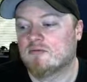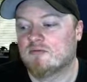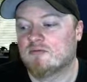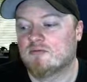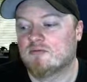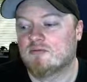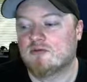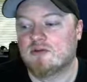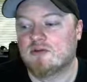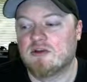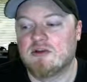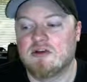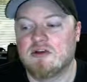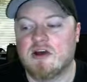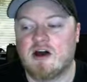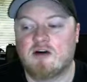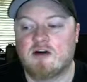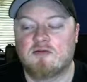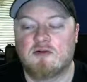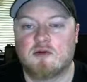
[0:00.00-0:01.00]
the
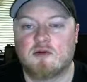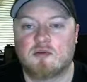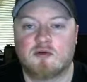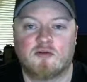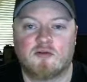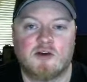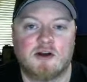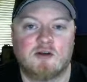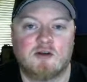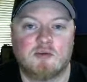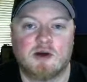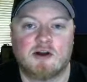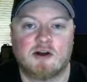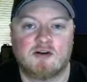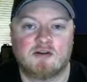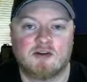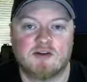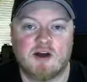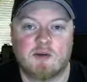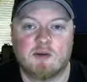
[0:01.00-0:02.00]
alpha provided by your
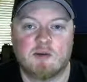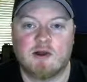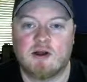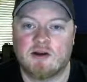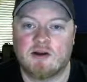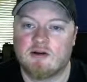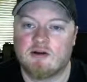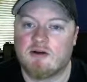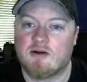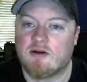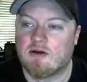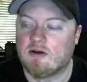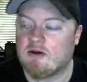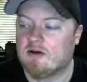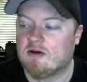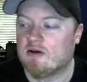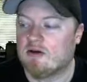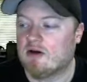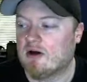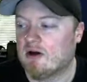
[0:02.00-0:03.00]

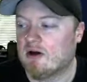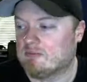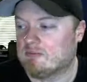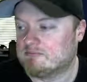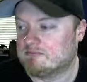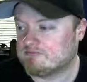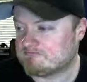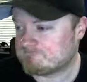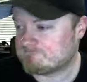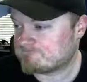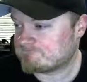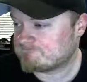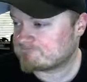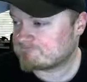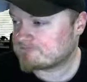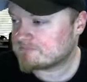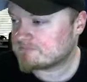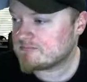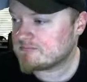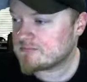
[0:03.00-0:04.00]
timeline.
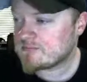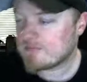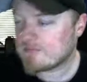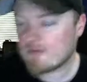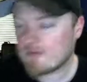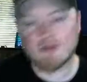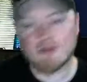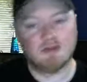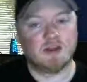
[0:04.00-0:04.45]
That'll